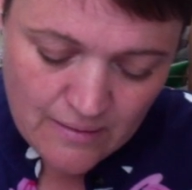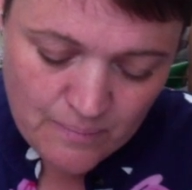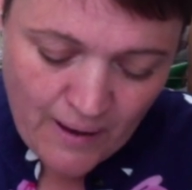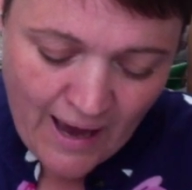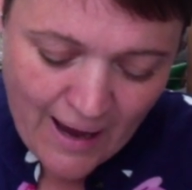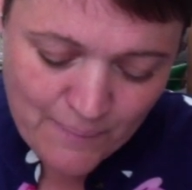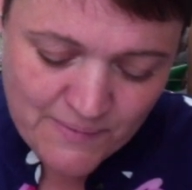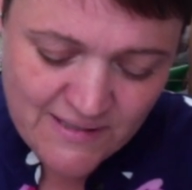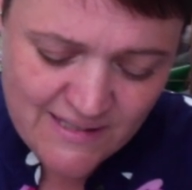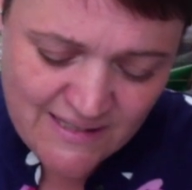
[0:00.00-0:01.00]

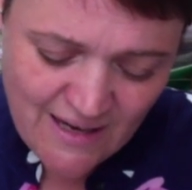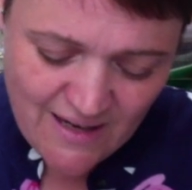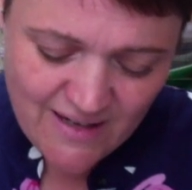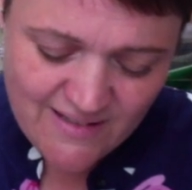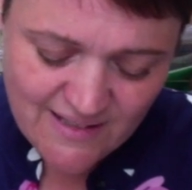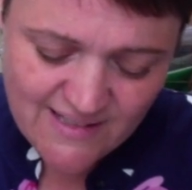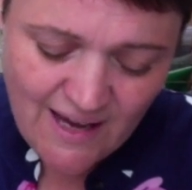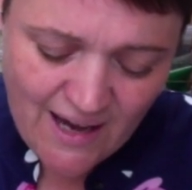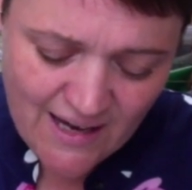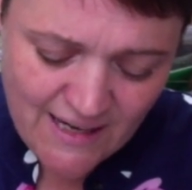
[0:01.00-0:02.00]
perhaps as a
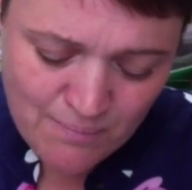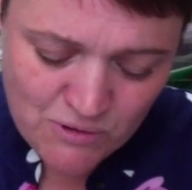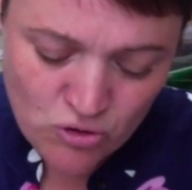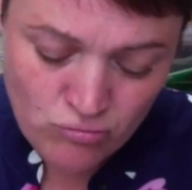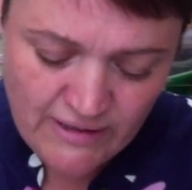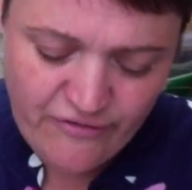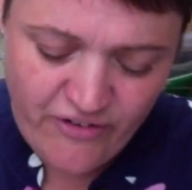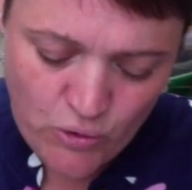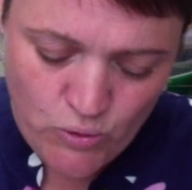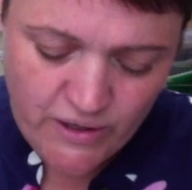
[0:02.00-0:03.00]
time to
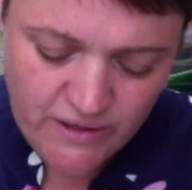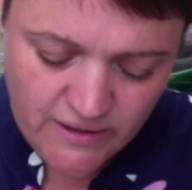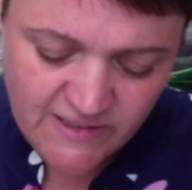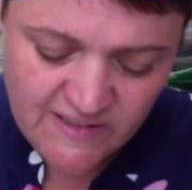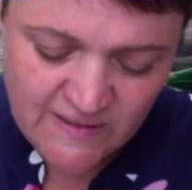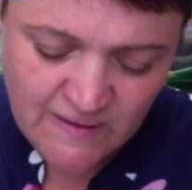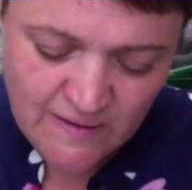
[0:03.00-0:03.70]
refocus,